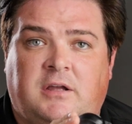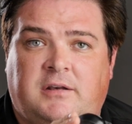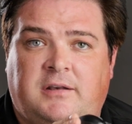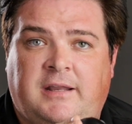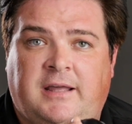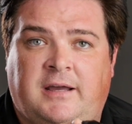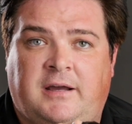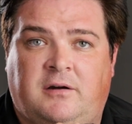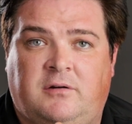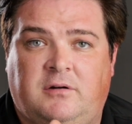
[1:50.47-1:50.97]

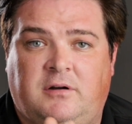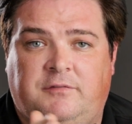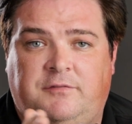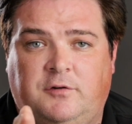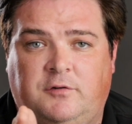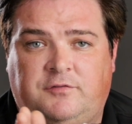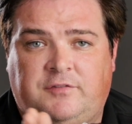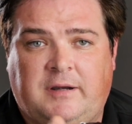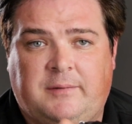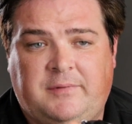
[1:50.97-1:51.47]
Now, a
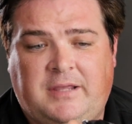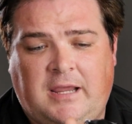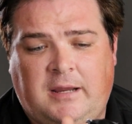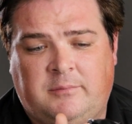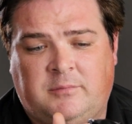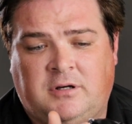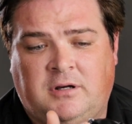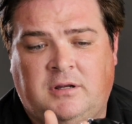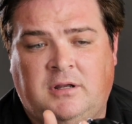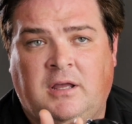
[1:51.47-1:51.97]
full frame
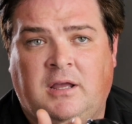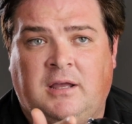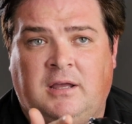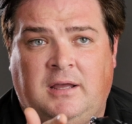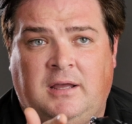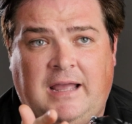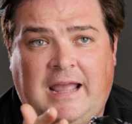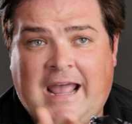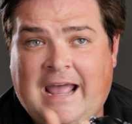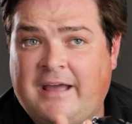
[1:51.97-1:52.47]
camera
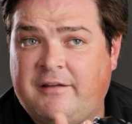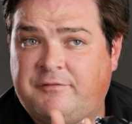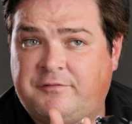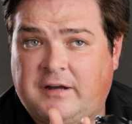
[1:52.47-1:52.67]
at